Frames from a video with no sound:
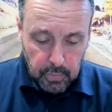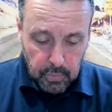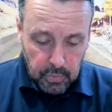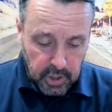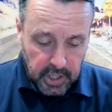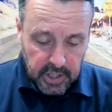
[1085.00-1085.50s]

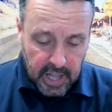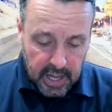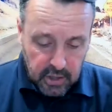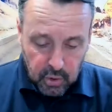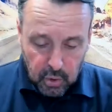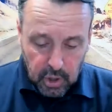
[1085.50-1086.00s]
I think
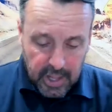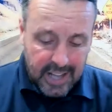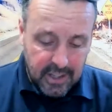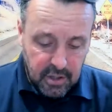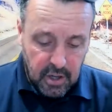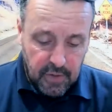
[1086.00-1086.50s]
that's all of
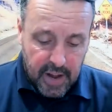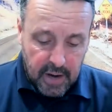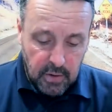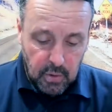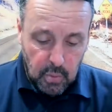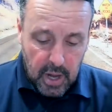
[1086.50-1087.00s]
that stuff
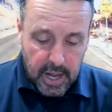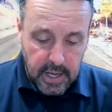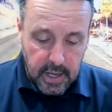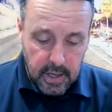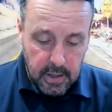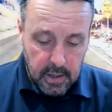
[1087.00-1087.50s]
out the
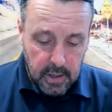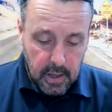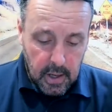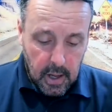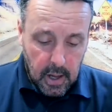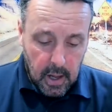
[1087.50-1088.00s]
way.
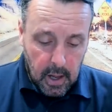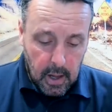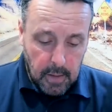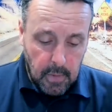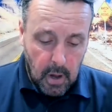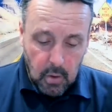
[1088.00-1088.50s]

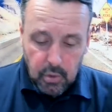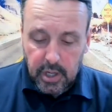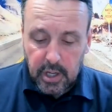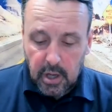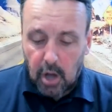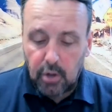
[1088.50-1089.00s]

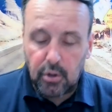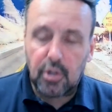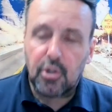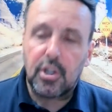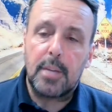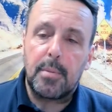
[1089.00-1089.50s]
The Honda
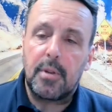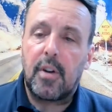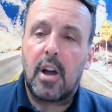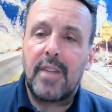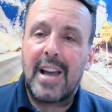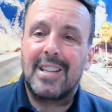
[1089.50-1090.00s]

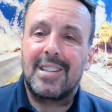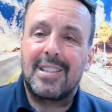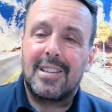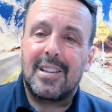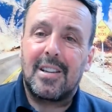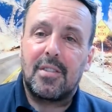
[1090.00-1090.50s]
CB5X
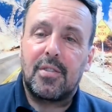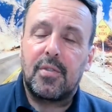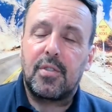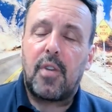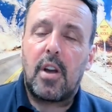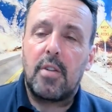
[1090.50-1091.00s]

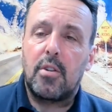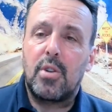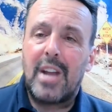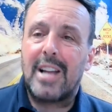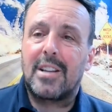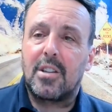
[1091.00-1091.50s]

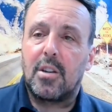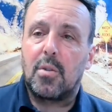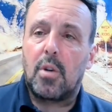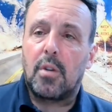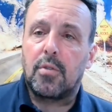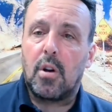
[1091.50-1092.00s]
500X that
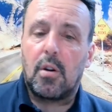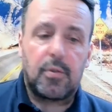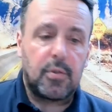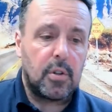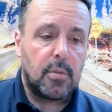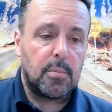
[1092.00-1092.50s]
I've got
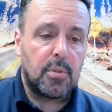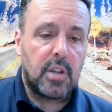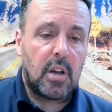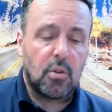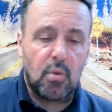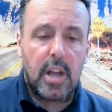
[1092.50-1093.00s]
for
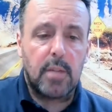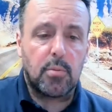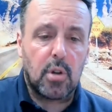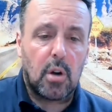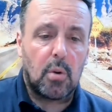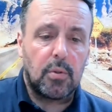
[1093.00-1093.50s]
myself, Graham's
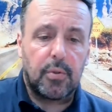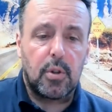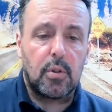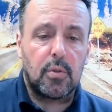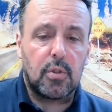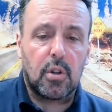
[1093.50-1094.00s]
got one, a
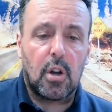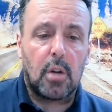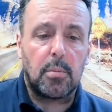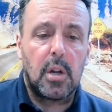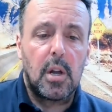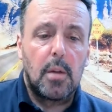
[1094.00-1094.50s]
few of us have got
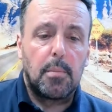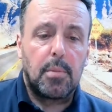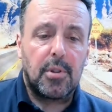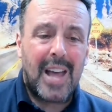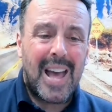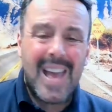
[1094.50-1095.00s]
them,
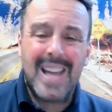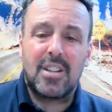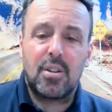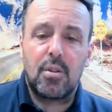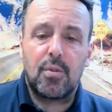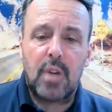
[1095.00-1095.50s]
but they're
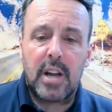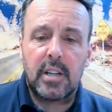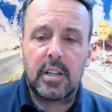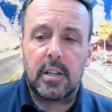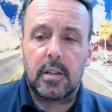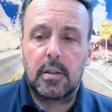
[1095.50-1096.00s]
A2
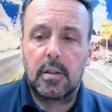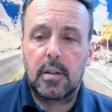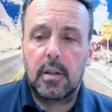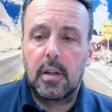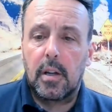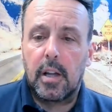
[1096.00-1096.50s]
friendly
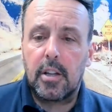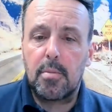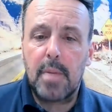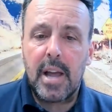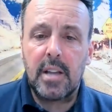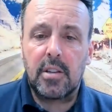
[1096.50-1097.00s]
and they're
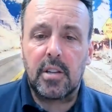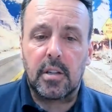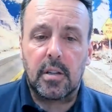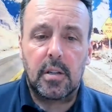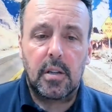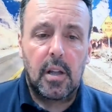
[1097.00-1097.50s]

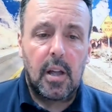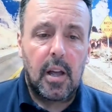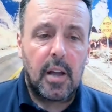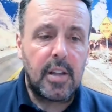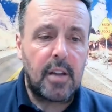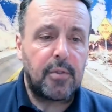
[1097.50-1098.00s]
amazing
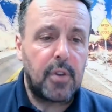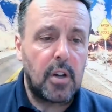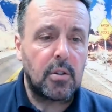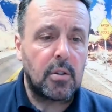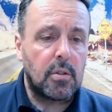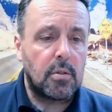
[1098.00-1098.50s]
and they're fun